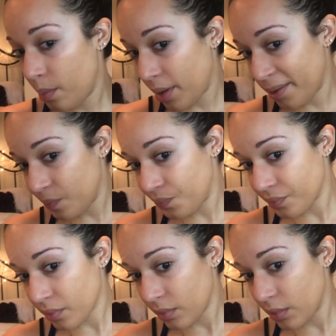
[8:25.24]
But
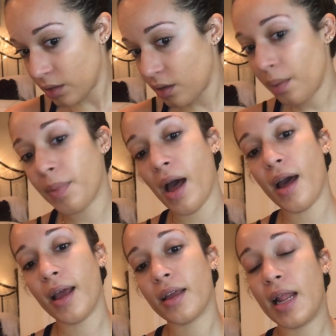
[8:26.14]
it's not
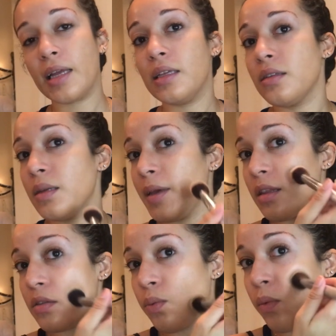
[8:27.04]
bad. I can easily
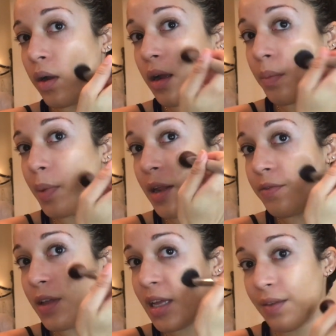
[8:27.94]
make this work, but I
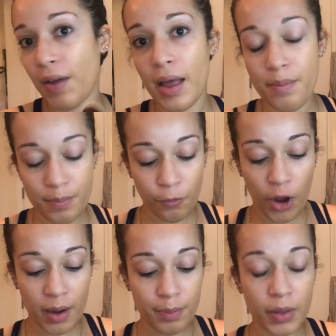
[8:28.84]
feel like if I
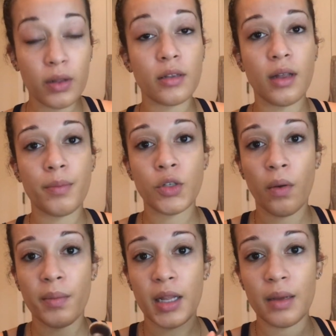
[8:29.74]
try to build this up
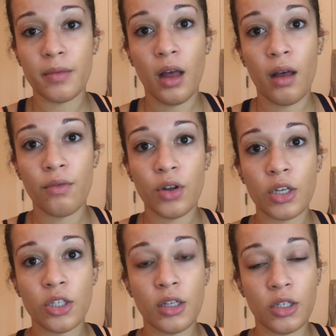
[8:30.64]
to a medium
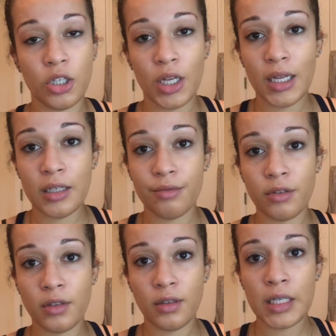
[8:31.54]
coverage, the shade
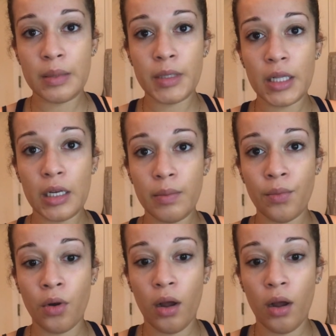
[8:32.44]
difference is gonna be a little bit more